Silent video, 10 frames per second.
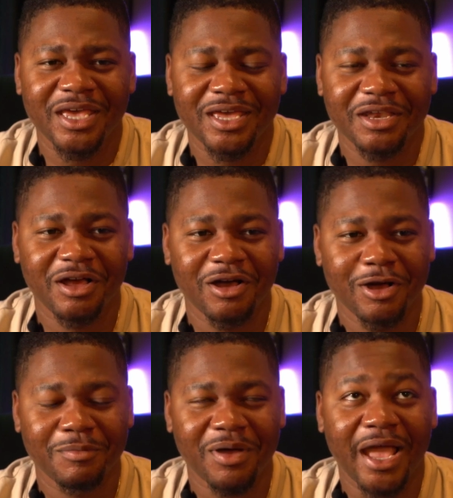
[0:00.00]
and
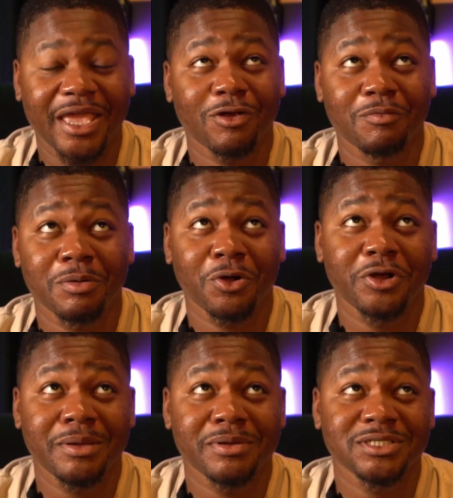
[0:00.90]
um, I can't remember
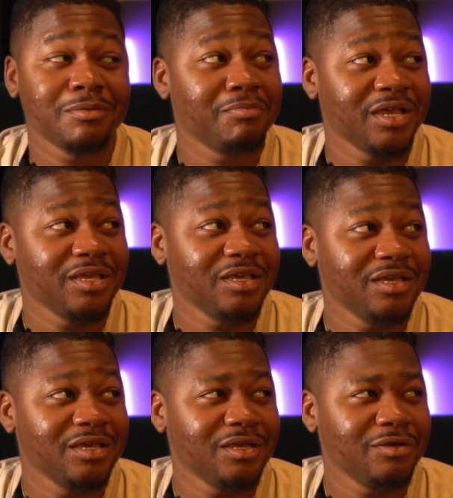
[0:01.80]
her name at the top of my
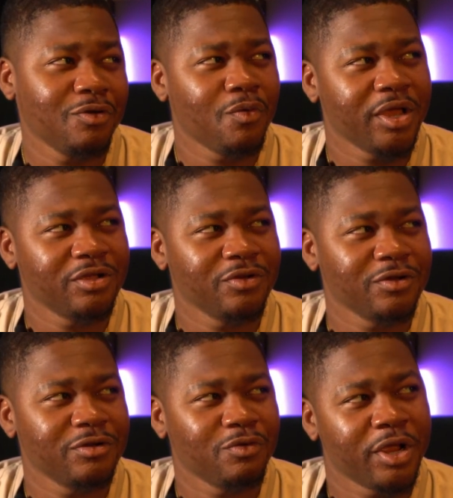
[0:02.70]
head. White
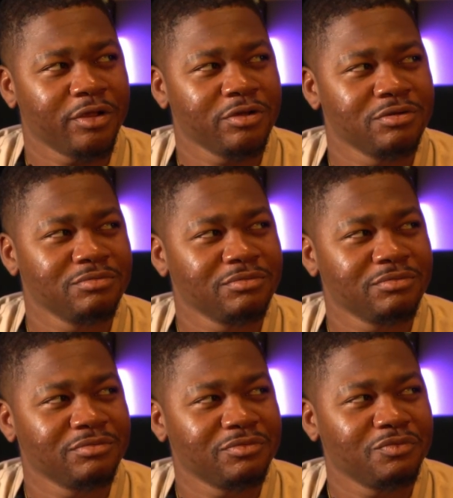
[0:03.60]
Girl, white girl.
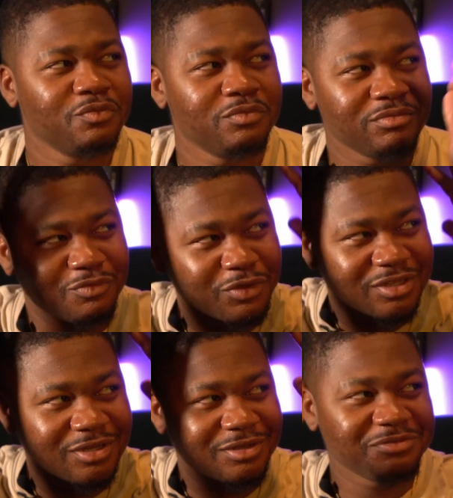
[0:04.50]
Oh, Hannah.
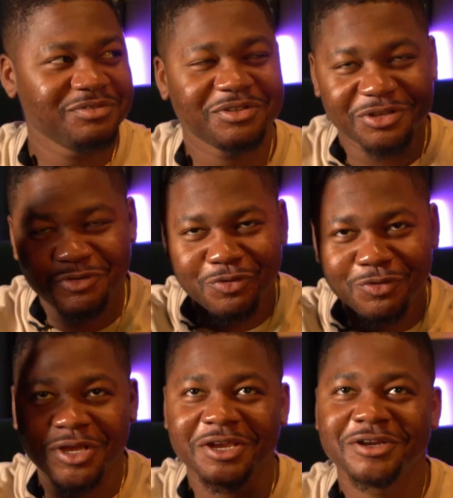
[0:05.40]
With the
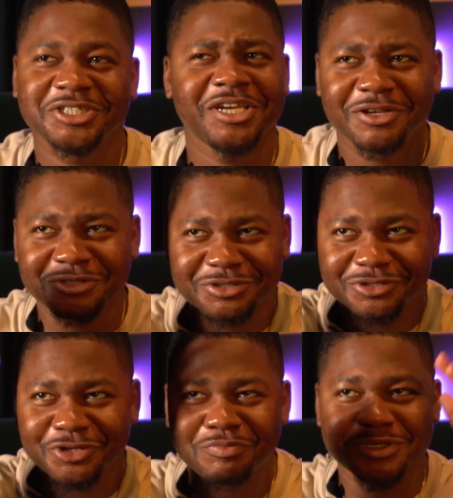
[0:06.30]
cool hair. She had the
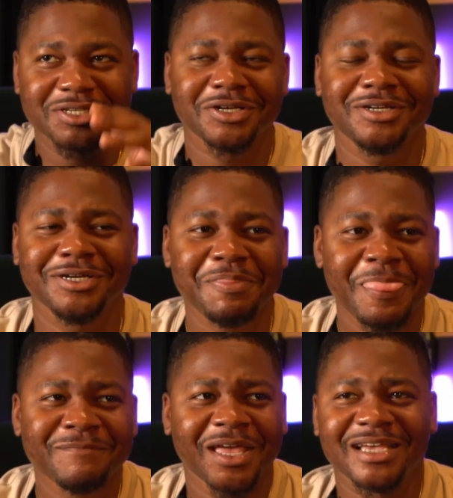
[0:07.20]
dopest haircut.
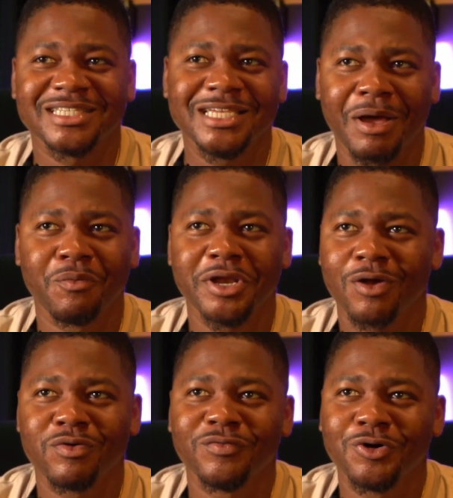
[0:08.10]
I seen them. I went
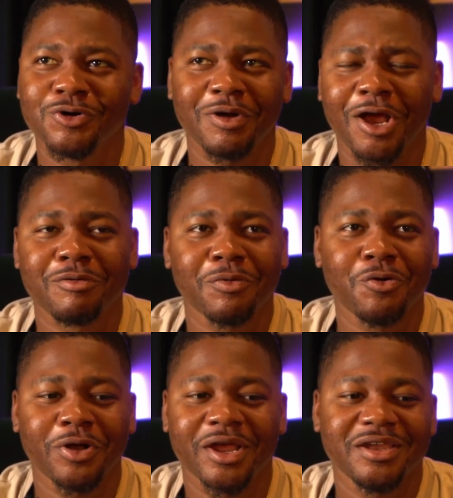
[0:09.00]
out Revolt. I remember
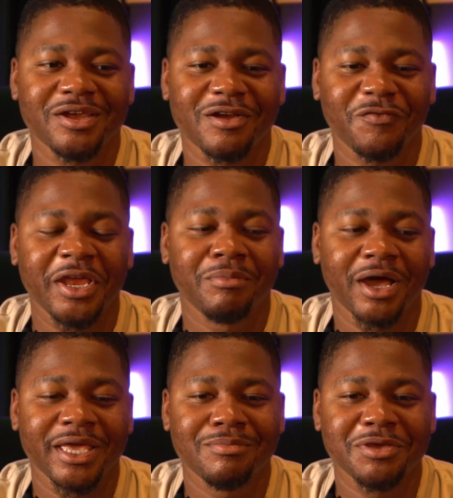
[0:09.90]
going down there in
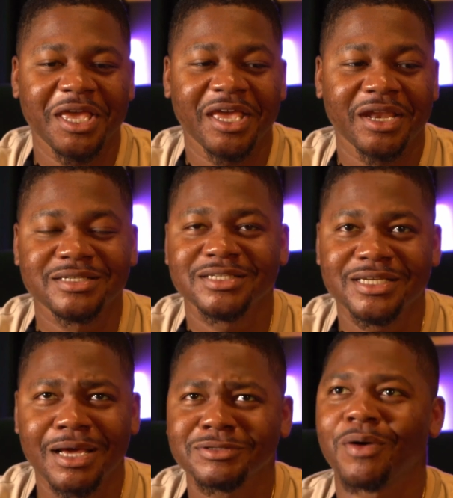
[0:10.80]
Miami and I
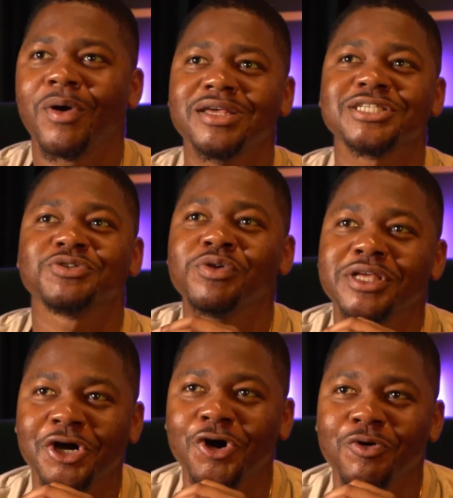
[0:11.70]
seen. I was like, wow, this is
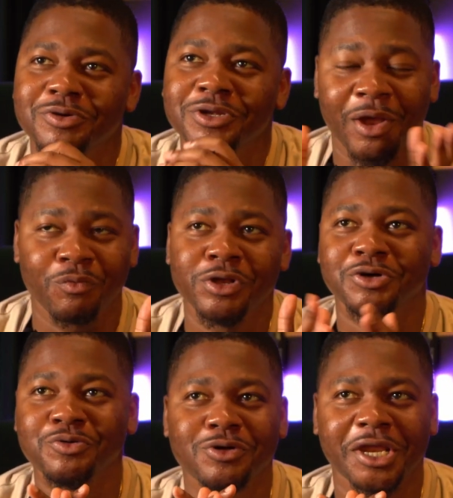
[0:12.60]
really cool. Like
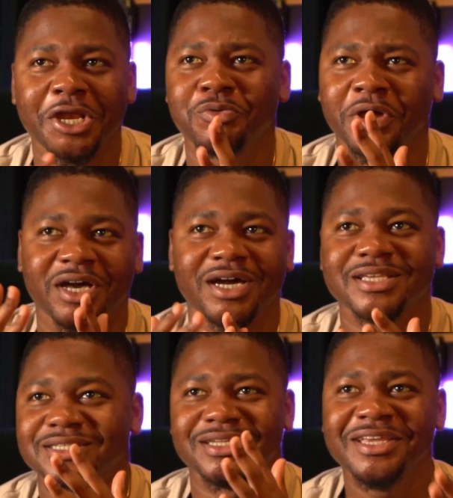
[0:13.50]
really cool. Like they're doing
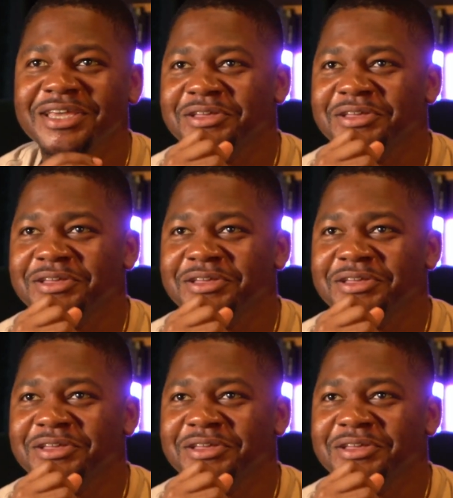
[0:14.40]
cuts and